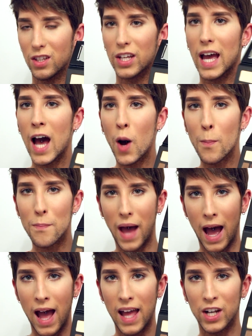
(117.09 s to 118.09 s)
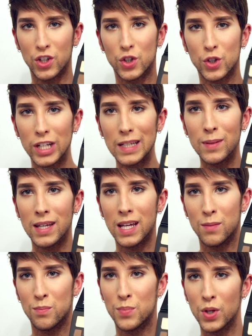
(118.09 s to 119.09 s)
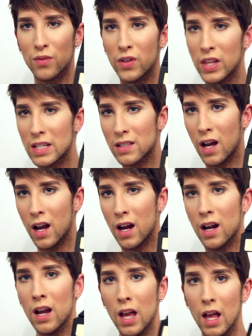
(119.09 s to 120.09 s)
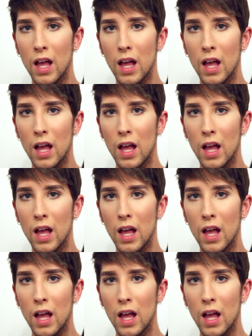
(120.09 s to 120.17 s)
Look at how matte and creamy and beautiful these are.